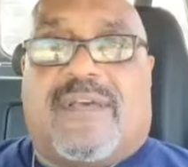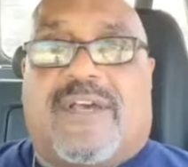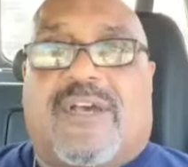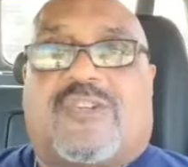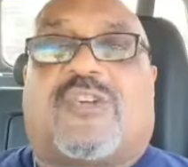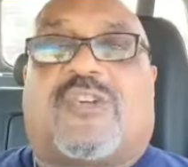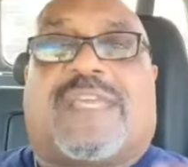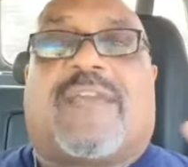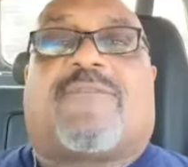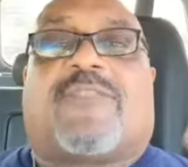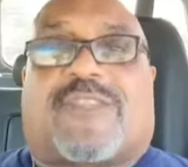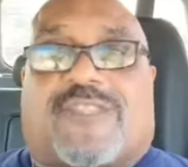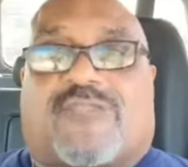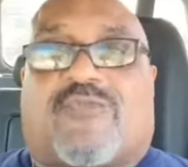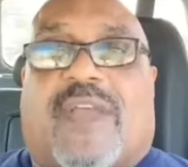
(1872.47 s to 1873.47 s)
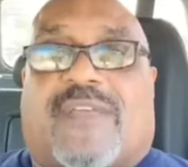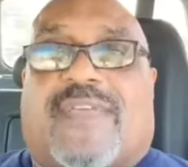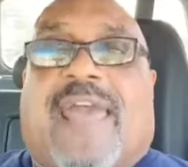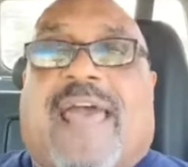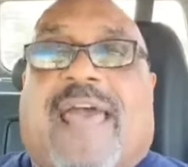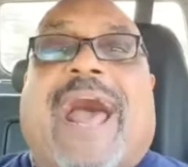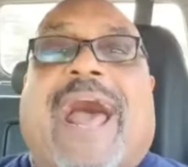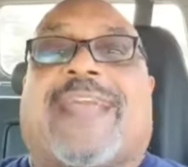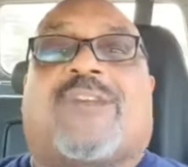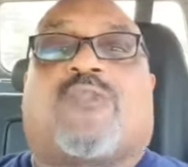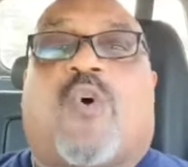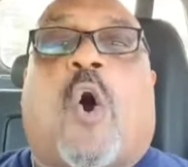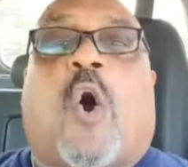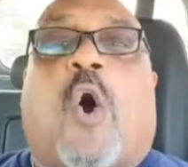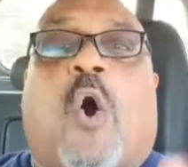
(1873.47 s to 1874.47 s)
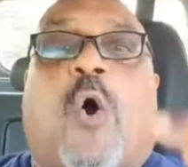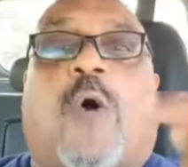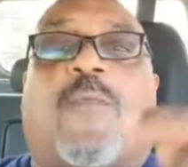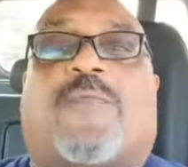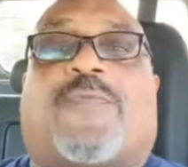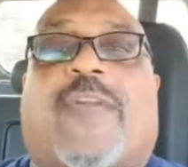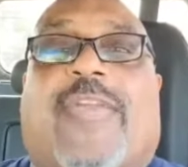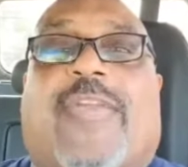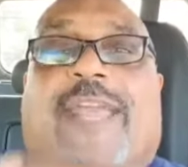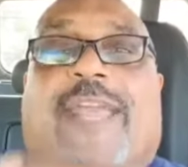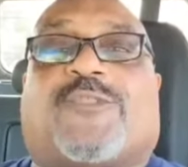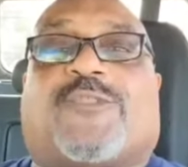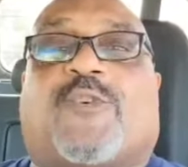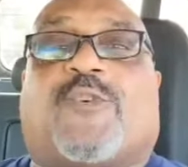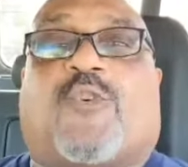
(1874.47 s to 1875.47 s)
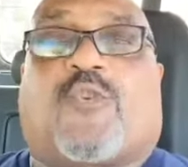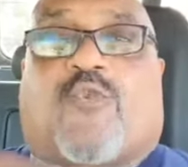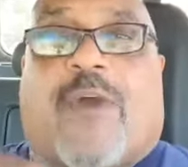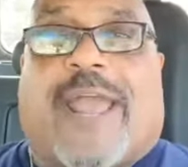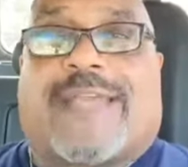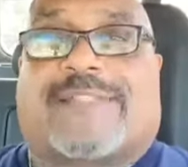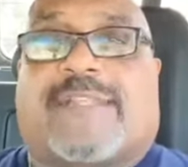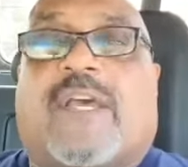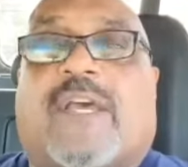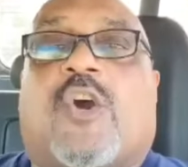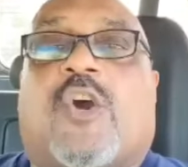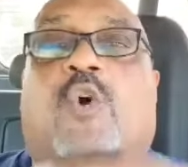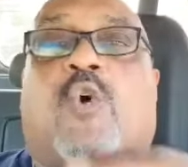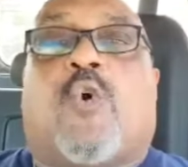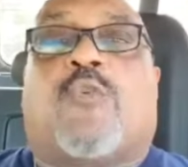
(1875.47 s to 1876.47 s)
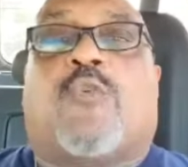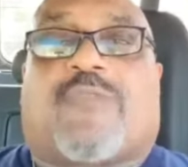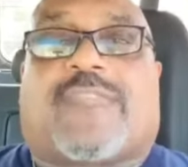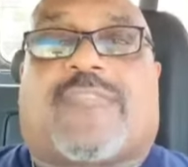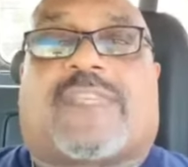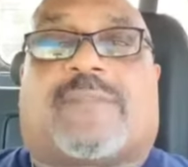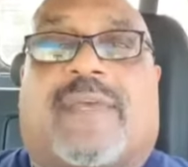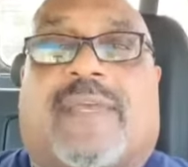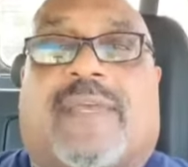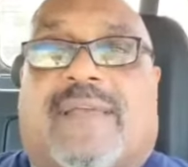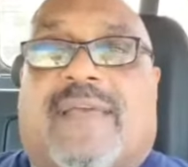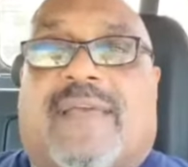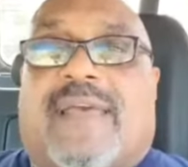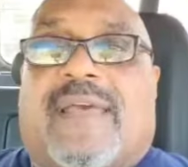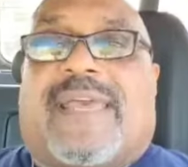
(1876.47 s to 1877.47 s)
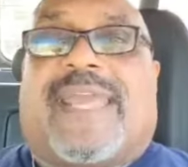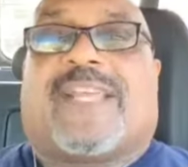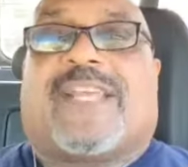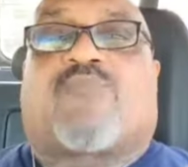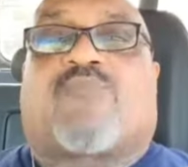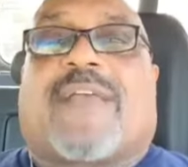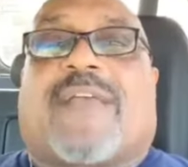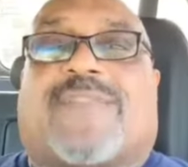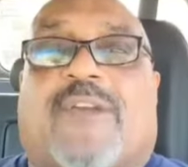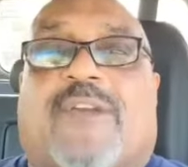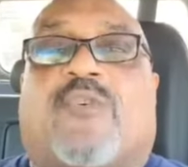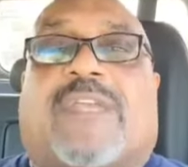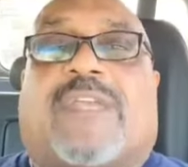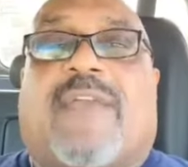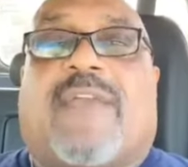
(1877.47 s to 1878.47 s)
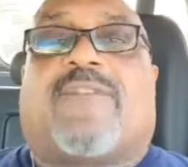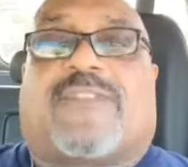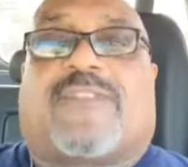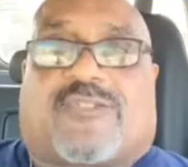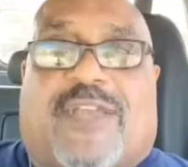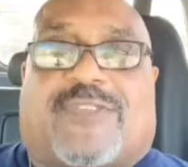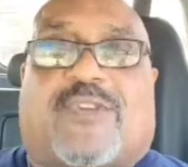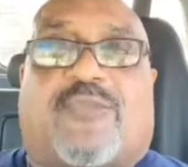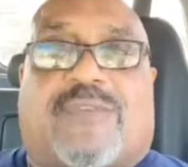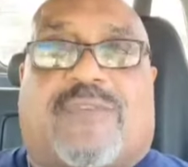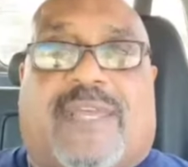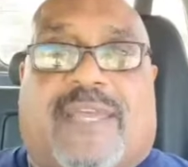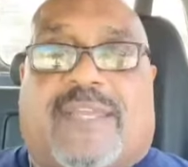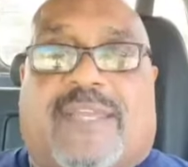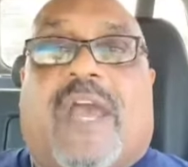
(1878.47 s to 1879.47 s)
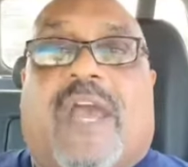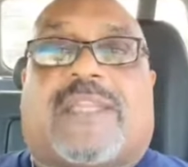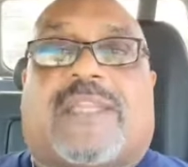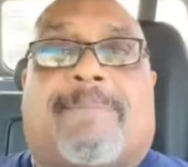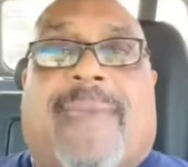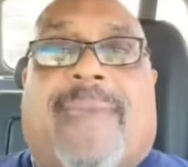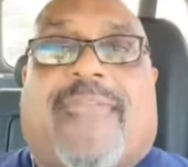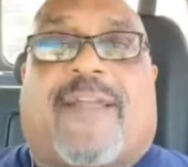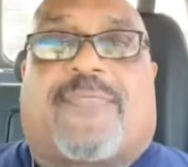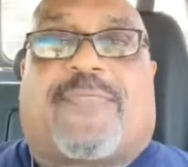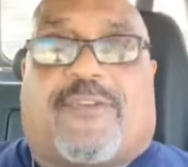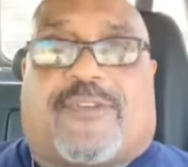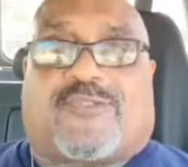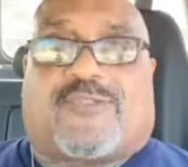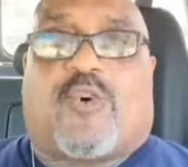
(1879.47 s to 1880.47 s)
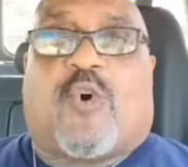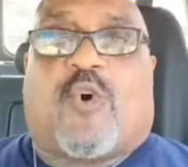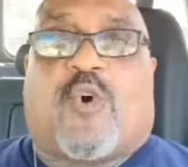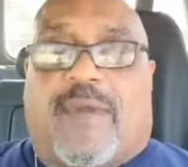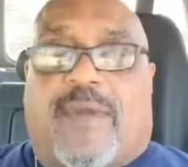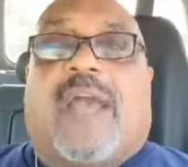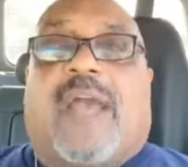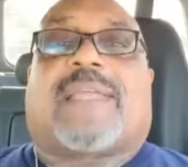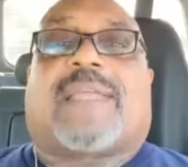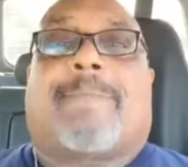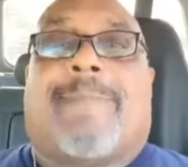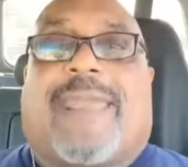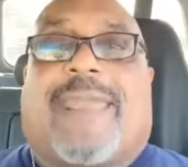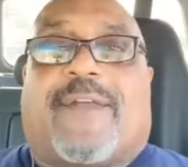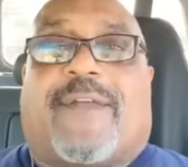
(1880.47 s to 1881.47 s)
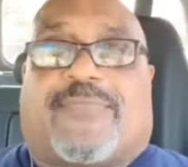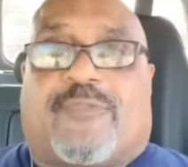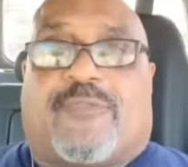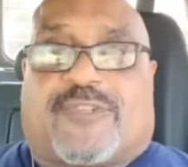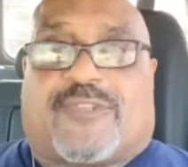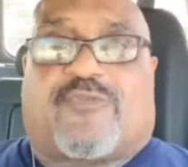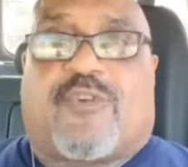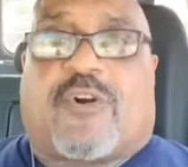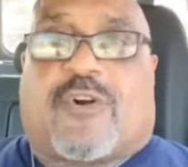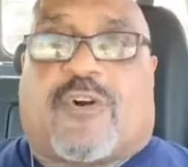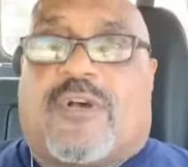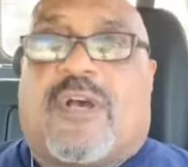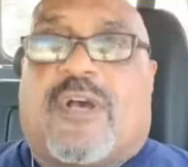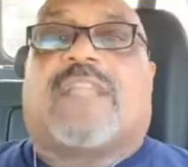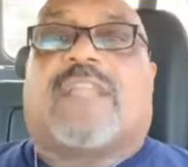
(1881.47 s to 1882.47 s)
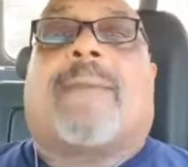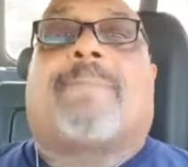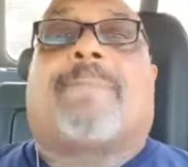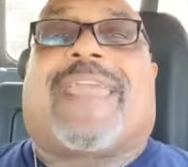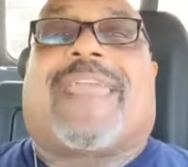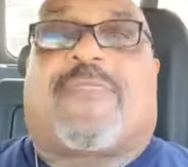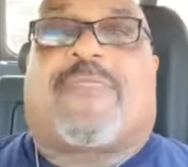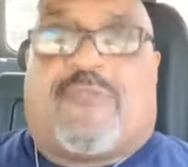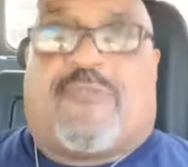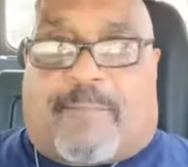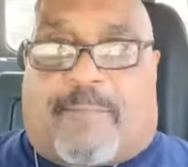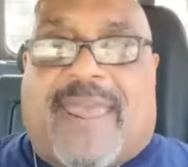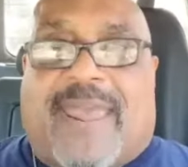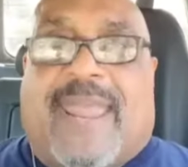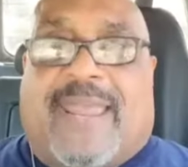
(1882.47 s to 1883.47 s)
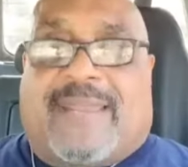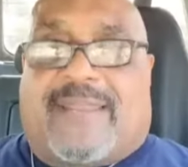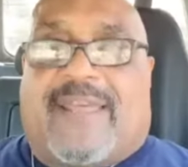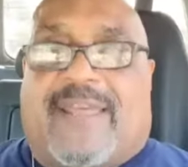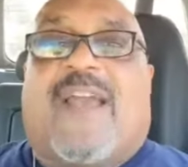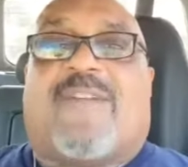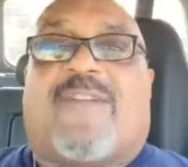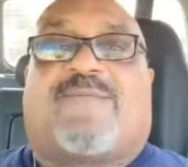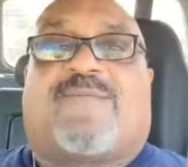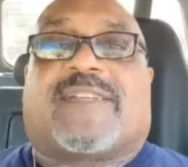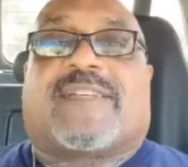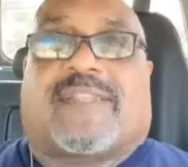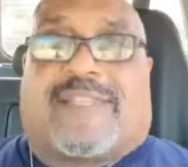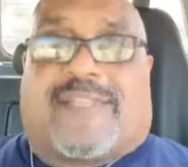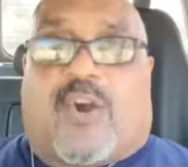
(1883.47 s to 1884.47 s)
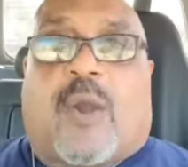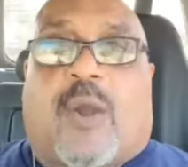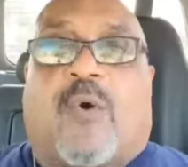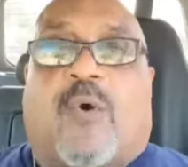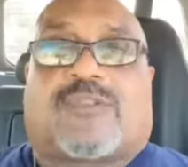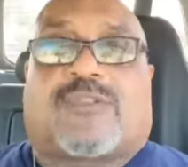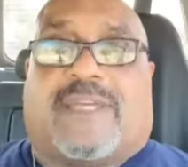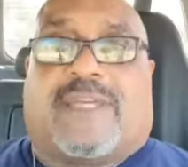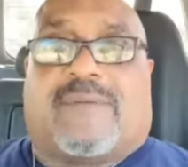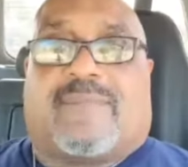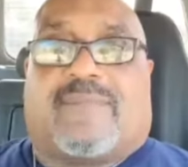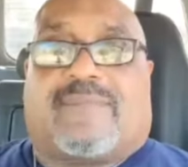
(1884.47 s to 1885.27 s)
To give you the strength, I can do all things through Christ who strengthens me. He's right there to give you the strength you need to make it through the storm, to make it through the struggle, to make it through the pain, physically or emotionally.